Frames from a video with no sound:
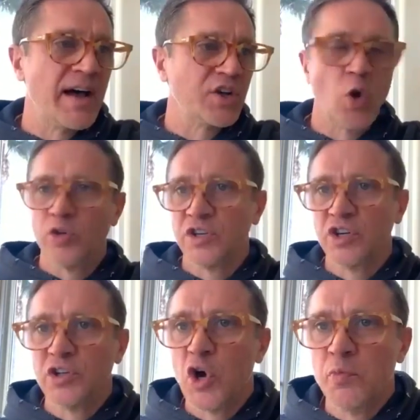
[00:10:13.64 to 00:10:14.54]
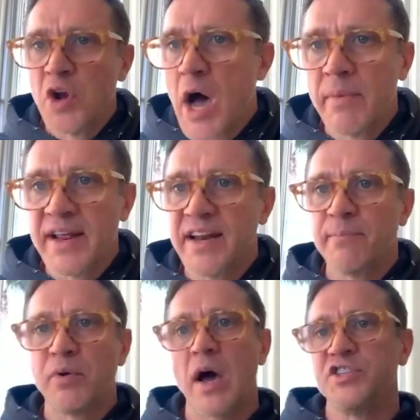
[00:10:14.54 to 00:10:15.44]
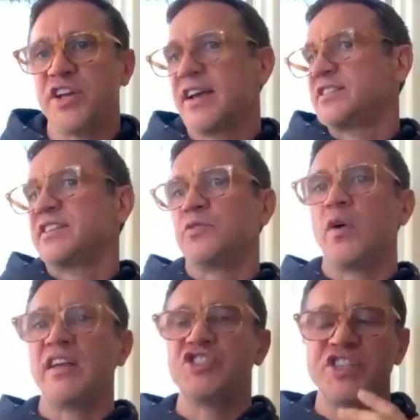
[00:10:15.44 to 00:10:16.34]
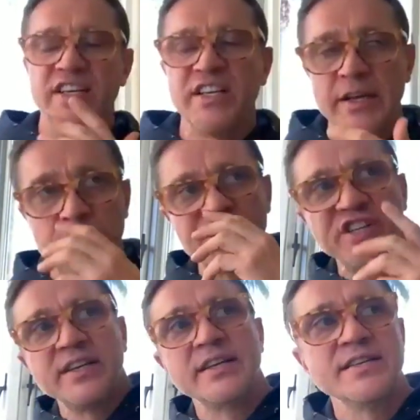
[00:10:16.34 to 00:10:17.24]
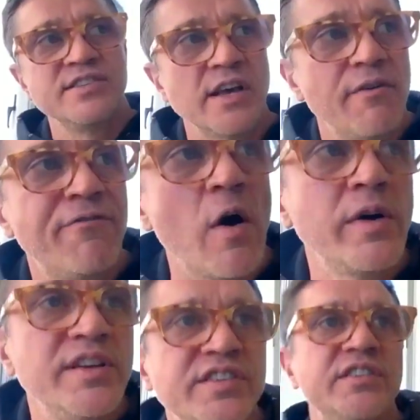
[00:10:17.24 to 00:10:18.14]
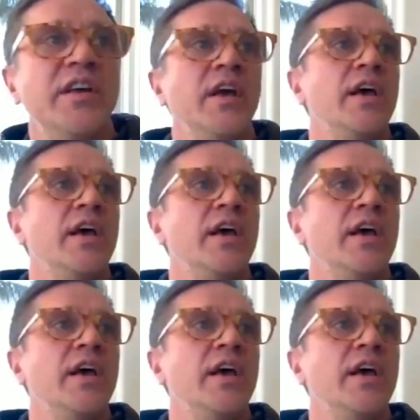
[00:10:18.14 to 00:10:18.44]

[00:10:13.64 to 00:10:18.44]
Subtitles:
Golden Globe nominated projects. And she is focused.